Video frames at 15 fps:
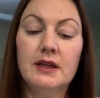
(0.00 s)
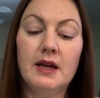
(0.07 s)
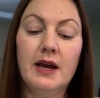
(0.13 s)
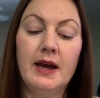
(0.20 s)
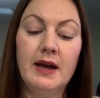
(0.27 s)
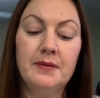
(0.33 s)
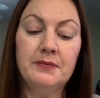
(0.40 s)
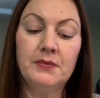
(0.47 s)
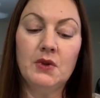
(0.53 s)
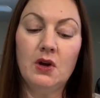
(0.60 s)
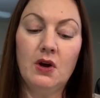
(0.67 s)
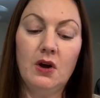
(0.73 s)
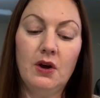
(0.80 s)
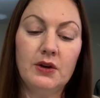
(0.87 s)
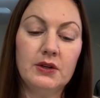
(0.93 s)
um,
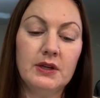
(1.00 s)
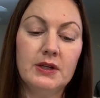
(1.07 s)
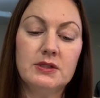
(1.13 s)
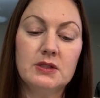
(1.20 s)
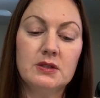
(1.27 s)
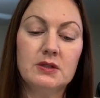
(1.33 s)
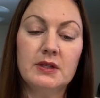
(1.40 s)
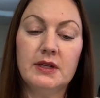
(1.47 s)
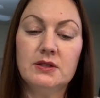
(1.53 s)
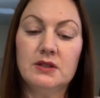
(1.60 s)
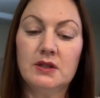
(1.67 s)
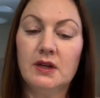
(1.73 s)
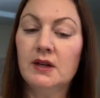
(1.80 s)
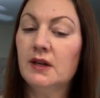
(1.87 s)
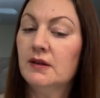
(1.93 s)
all, it's, it's
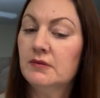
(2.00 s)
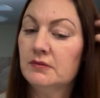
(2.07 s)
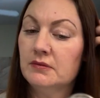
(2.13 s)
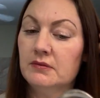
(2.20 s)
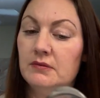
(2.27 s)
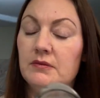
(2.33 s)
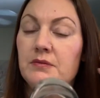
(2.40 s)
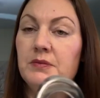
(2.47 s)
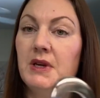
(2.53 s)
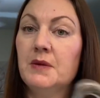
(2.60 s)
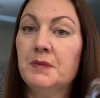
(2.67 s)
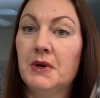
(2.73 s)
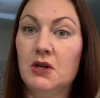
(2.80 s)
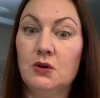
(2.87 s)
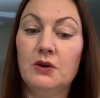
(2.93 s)
going to
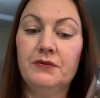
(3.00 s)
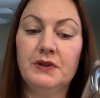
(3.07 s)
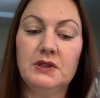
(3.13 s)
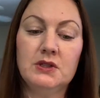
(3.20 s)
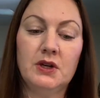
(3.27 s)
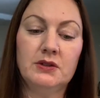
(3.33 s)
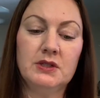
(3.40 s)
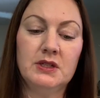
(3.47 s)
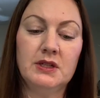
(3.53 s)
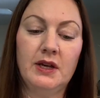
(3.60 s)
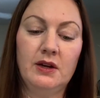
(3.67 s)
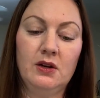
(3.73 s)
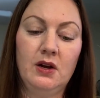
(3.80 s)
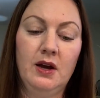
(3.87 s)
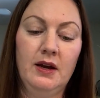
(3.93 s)
beep at you if it starts to
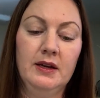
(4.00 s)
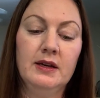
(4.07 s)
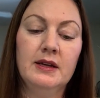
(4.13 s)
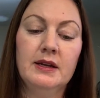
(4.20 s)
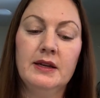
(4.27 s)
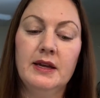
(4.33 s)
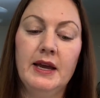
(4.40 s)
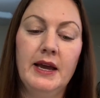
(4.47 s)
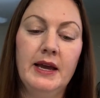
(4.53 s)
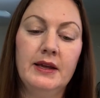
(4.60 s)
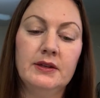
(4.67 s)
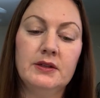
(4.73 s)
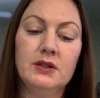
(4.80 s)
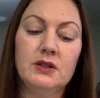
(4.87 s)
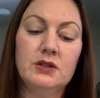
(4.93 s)
get caught,
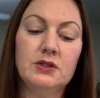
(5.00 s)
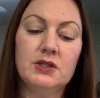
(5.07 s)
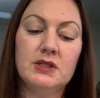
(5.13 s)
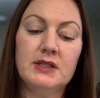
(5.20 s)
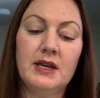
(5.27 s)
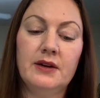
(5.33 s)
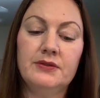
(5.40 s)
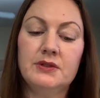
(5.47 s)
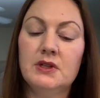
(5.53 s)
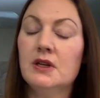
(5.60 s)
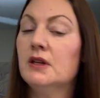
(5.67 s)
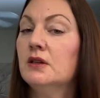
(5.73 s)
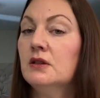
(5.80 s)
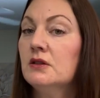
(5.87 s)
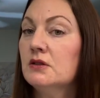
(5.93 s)
and you just have
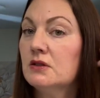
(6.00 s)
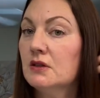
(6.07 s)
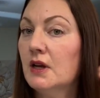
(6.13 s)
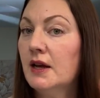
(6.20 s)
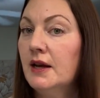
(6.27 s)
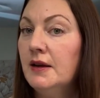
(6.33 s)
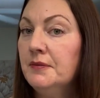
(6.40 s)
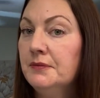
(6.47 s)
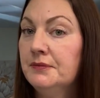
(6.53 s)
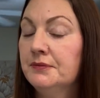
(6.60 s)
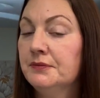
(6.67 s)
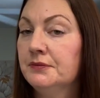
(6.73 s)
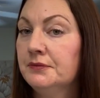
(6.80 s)
to um,